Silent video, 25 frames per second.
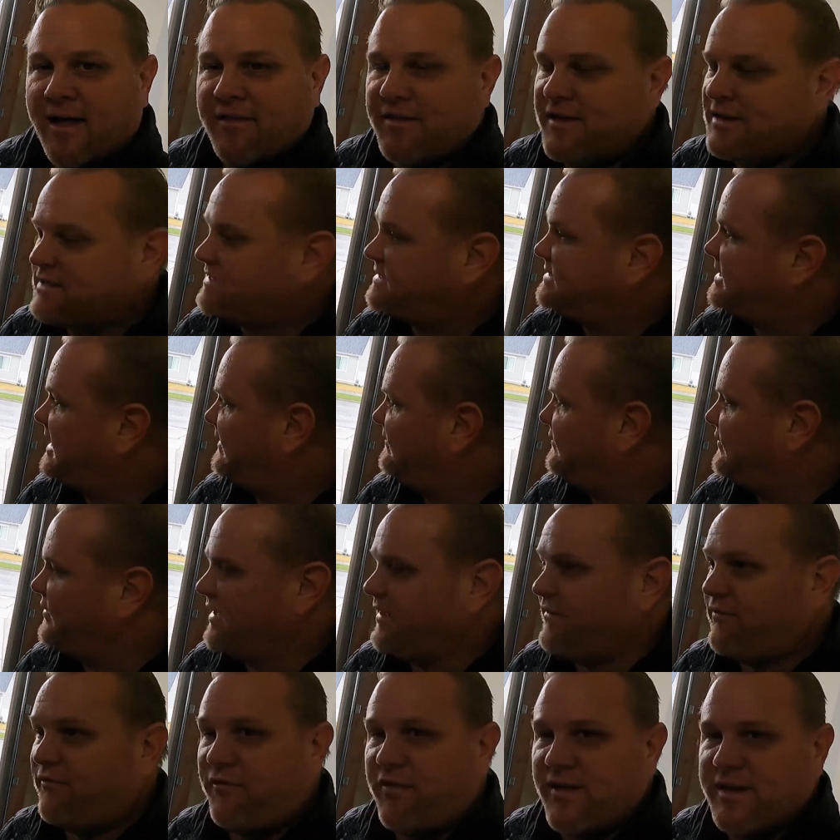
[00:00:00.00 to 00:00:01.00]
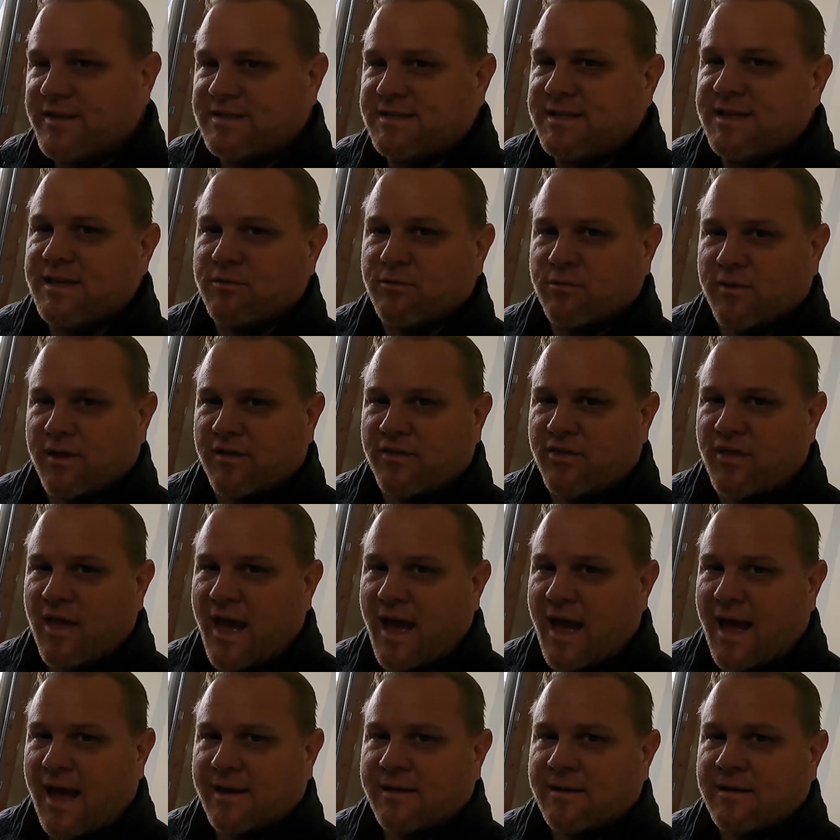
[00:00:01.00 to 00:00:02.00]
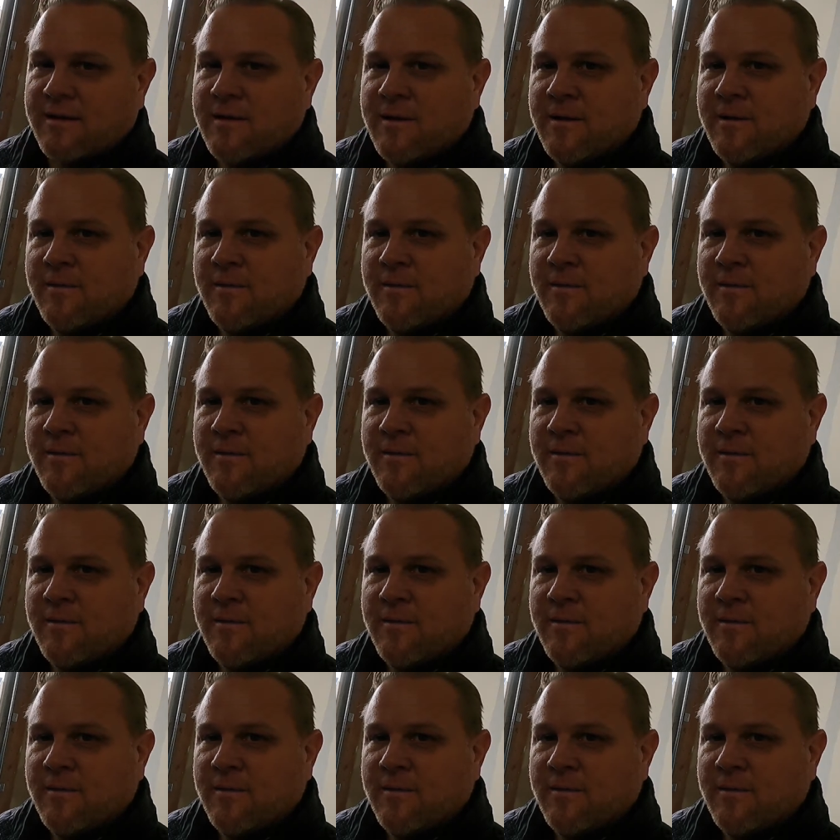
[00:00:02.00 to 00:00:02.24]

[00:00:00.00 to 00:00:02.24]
This definitely fits in with that.